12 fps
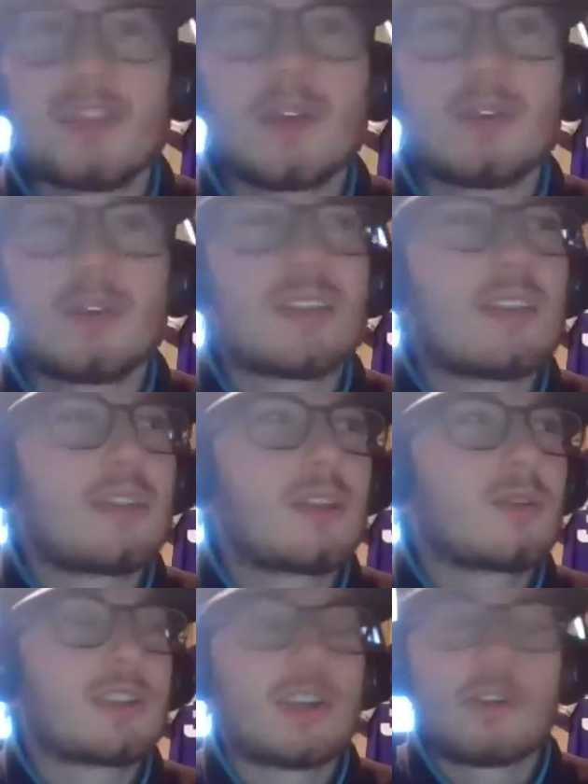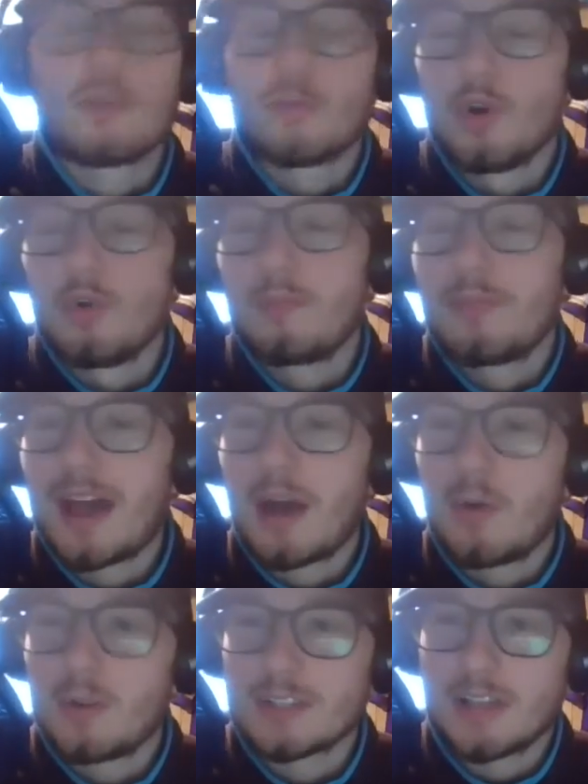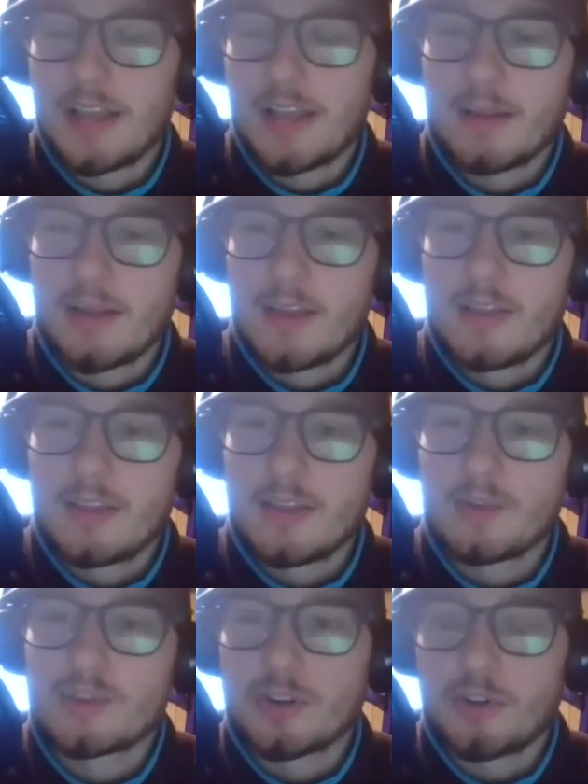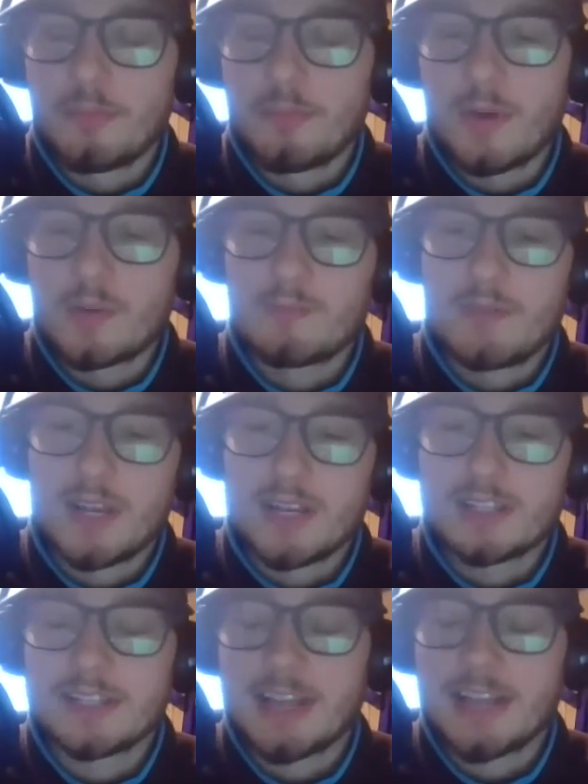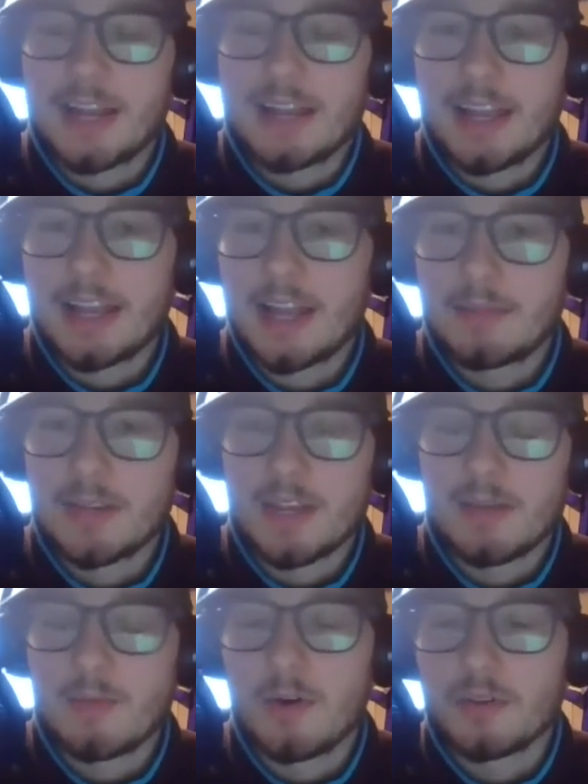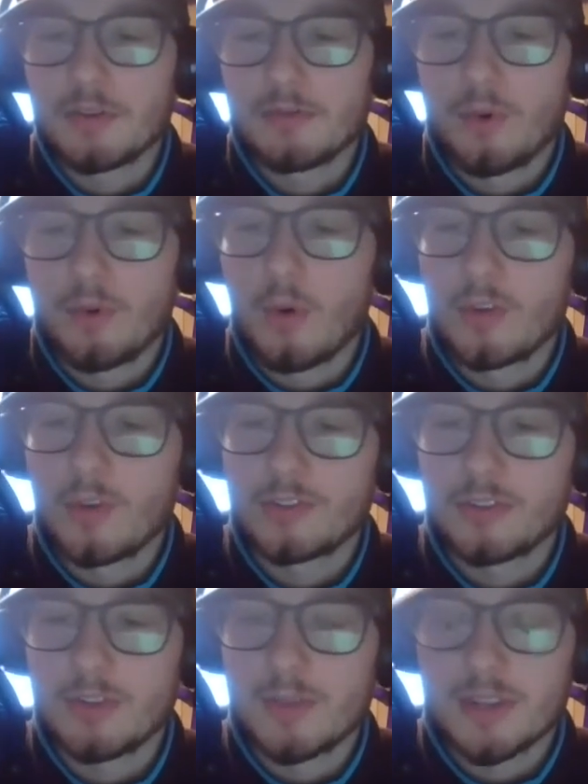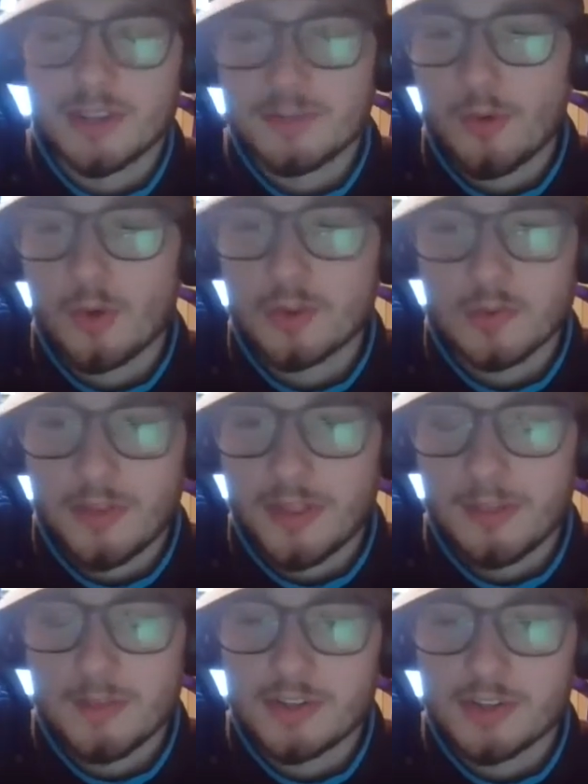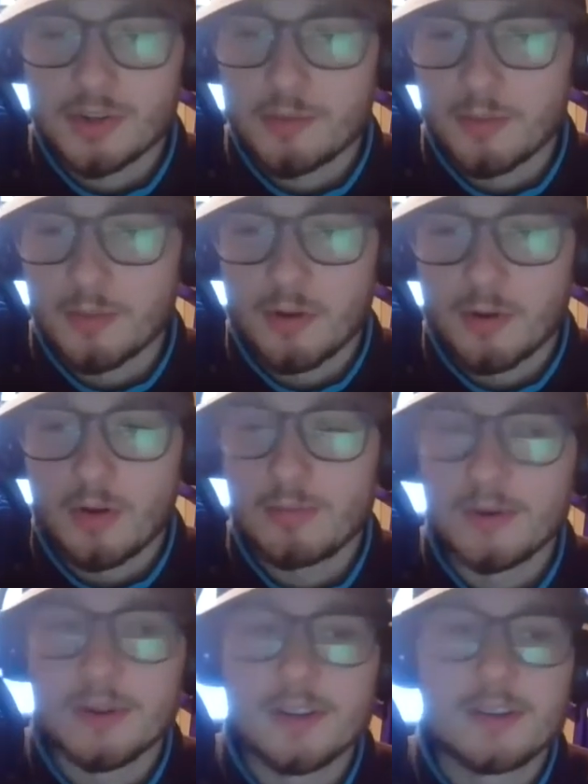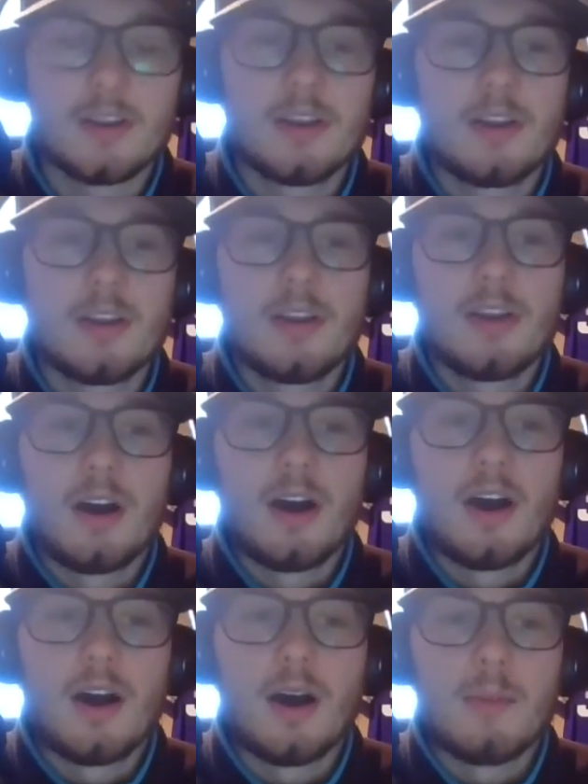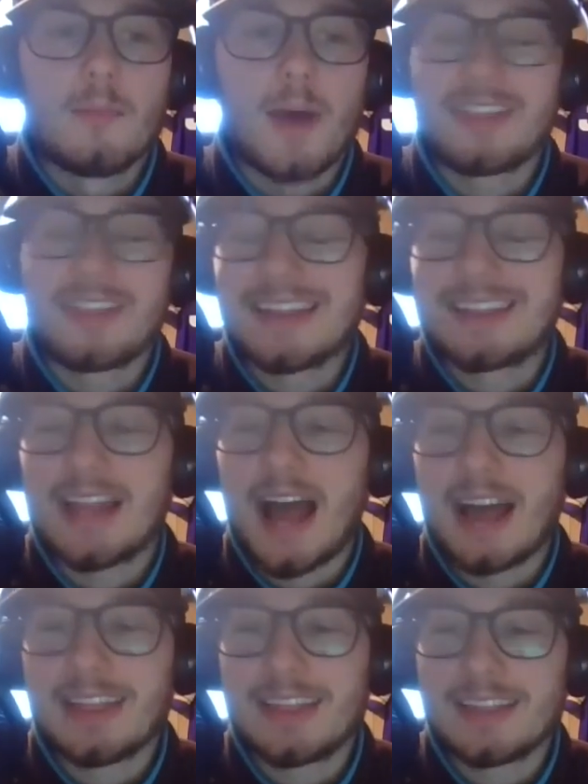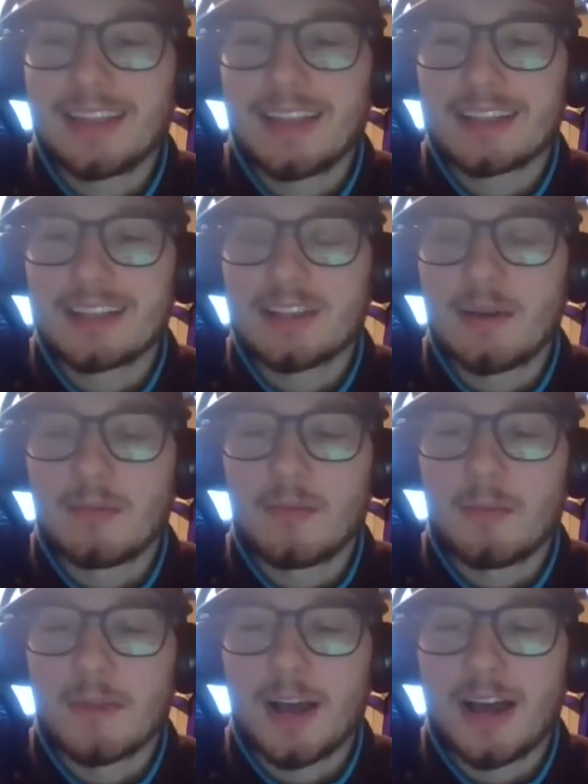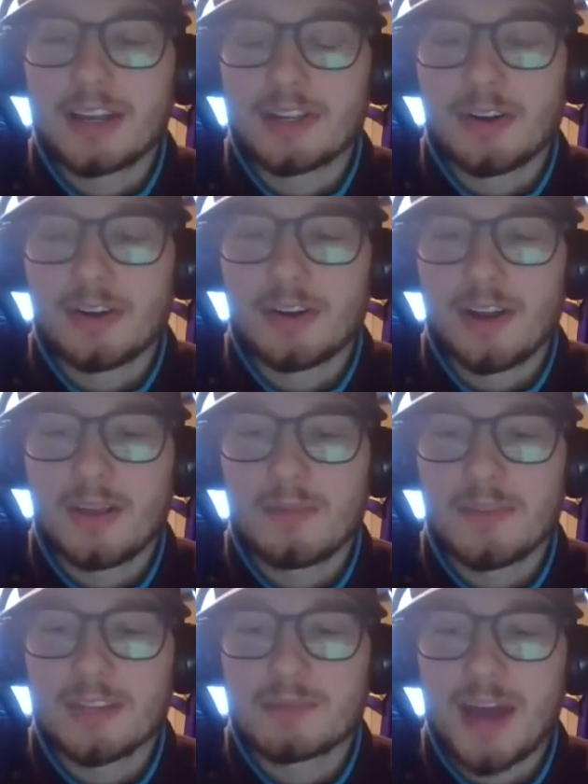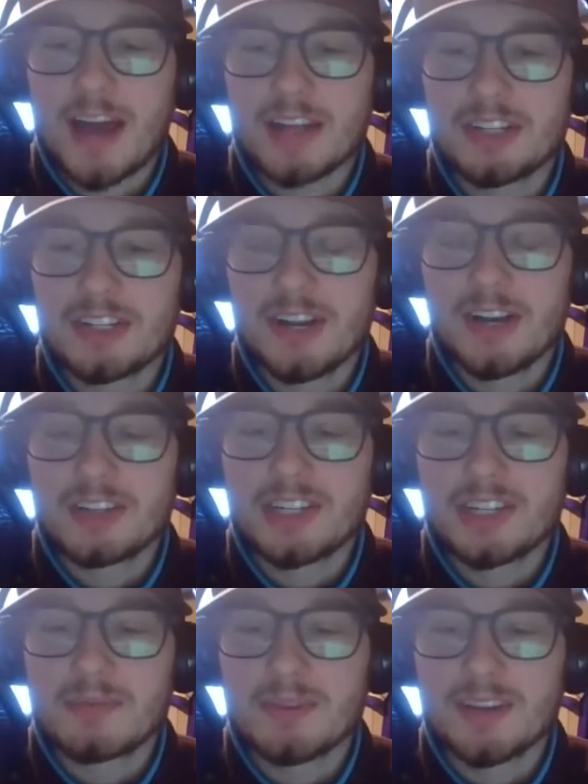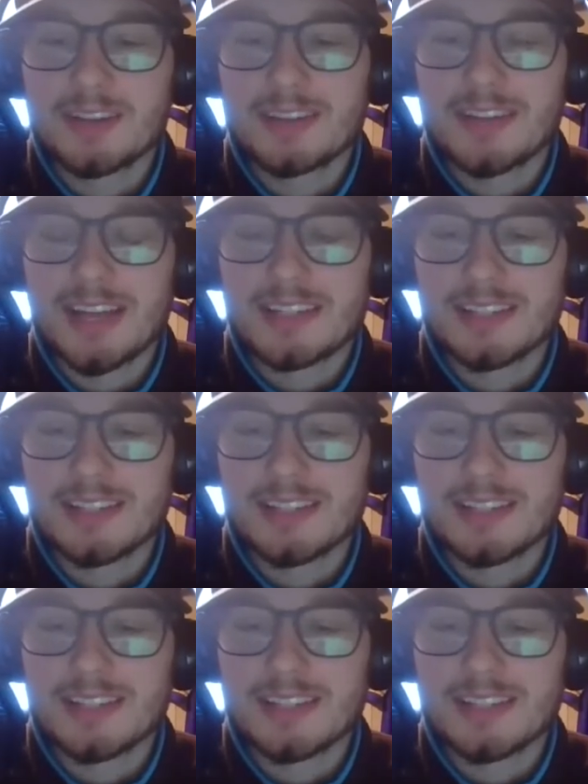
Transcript: there was a group that was like, there was a group that was pissed that they kept him over Foles because Foles won them a Super Bowl. But I think some of them kind of turned on him this past year just because that's